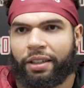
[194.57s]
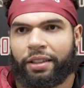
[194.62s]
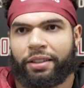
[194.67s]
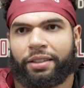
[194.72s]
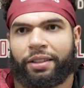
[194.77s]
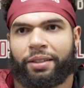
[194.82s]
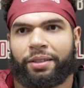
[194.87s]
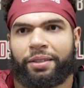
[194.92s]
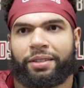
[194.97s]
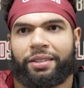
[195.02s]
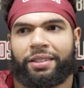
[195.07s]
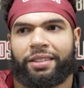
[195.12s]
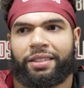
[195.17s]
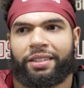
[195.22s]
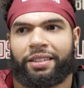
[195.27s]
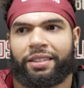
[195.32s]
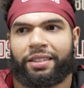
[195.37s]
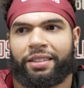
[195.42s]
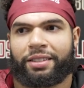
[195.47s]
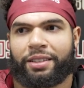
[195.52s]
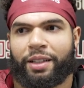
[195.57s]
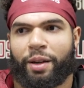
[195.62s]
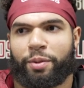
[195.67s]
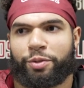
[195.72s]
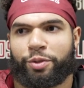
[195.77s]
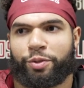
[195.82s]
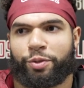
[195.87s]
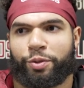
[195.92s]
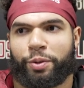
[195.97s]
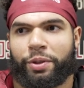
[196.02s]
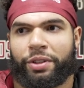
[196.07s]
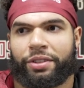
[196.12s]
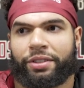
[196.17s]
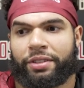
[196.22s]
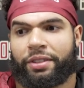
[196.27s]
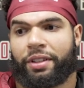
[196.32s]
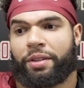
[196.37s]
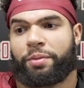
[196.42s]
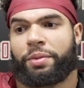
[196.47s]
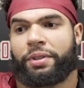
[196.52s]
You know, it's come to
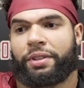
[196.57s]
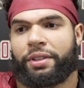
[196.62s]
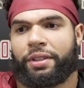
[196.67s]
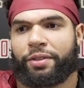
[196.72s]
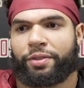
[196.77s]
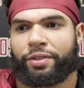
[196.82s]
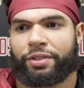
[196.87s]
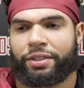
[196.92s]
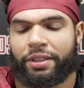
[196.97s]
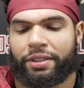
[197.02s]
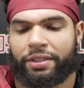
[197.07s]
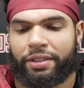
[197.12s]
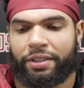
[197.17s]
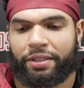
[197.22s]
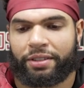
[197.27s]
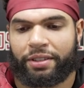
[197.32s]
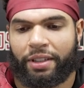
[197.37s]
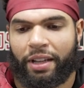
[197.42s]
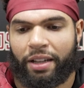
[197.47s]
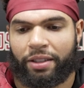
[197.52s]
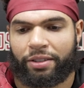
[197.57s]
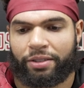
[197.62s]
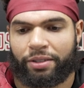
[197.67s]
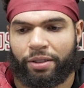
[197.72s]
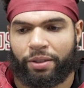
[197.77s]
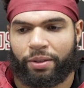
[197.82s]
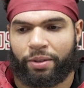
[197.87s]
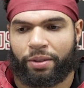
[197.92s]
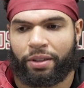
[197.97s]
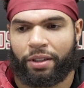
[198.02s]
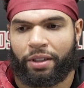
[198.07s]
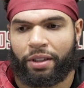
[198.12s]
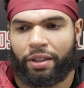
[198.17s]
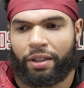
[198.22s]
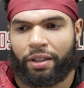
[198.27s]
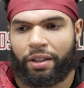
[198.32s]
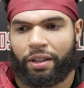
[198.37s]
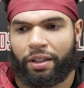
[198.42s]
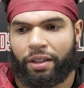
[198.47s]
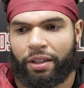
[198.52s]
fruition. I've been here for six years now, so
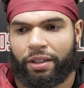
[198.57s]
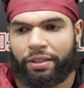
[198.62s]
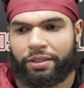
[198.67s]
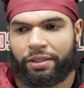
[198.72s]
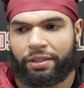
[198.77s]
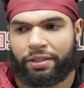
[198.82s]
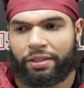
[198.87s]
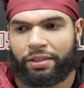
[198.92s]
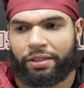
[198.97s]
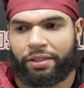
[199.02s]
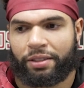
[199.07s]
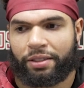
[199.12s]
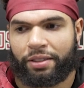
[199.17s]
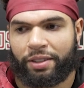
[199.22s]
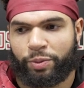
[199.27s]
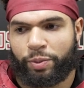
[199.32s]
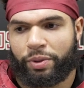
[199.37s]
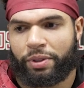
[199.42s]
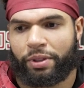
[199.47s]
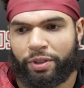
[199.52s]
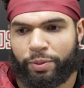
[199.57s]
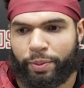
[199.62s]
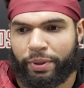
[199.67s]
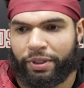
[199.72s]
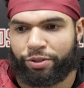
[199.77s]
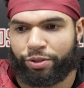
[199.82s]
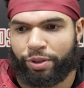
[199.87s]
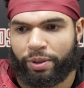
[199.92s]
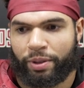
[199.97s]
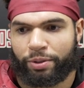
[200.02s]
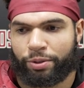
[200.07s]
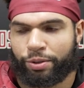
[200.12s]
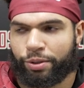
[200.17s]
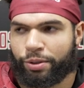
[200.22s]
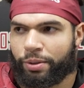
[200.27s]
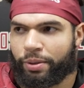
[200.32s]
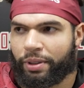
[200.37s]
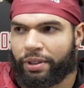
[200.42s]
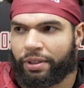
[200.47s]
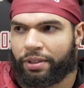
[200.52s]
it's just it's been it's been a dream come
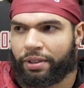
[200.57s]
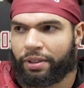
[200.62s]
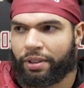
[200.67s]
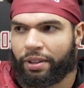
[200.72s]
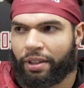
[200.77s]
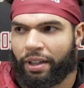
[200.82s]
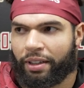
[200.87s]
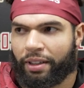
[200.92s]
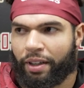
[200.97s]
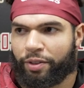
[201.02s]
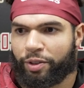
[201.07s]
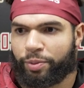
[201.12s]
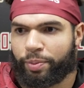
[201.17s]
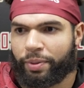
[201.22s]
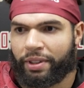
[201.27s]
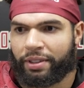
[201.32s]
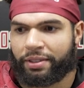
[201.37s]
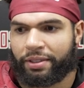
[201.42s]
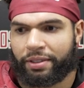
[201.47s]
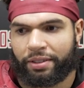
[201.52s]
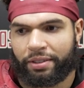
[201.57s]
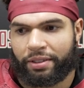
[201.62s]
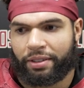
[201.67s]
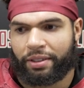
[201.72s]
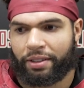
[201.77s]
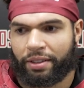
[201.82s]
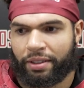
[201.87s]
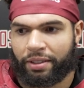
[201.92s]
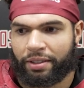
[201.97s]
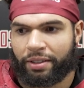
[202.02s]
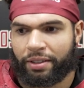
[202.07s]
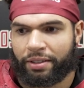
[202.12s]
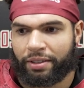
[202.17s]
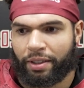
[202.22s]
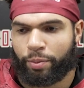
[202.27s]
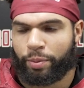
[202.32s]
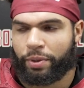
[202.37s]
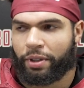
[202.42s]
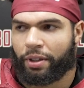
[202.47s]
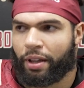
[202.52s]
true, and I love this place, and it, it's
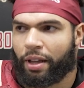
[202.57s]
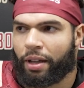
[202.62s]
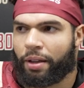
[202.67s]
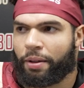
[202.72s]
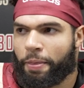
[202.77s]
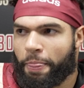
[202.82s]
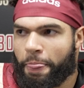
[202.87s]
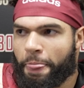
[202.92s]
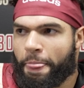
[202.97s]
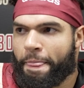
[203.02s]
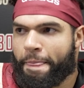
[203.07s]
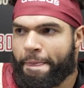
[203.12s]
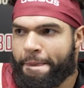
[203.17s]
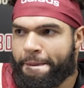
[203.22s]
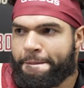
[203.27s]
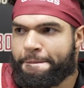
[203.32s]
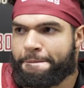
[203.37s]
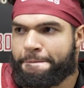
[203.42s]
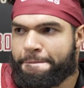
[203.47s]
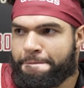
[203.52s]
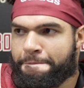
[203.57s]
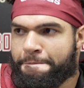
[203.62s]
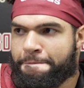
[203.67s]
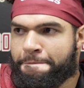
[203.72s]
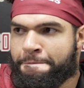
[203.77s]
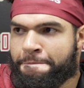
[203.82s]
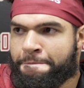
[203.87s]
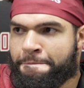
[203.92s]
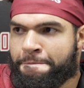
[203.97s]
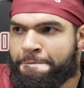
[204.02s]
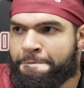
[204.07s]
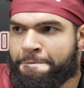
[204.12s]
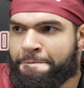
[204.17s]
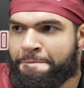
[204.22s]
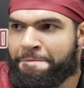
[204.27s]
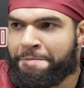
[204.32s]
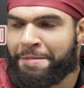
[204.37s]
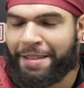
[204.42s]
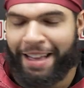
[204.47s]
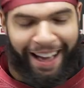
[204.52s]
helped me a lot. You getting a seventh year, or is
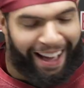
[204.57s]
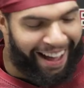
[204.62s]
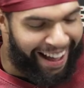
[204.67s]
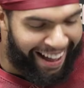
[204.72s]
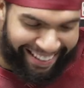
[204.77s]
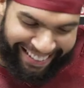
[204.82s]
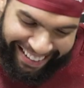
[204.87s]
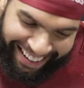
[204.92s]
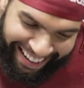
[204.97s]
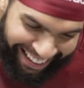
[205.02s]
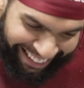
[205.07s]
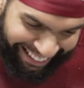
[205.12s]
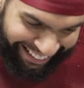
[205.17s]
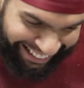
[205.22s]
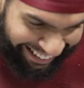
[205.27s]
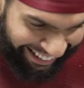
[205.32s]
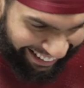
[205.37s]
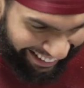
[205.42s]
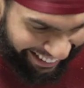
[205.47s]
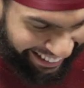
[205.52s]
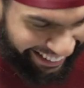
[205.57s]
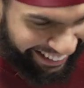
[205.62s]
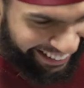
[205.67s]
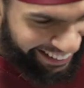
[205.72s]
this? ah, no, nah, I'm done.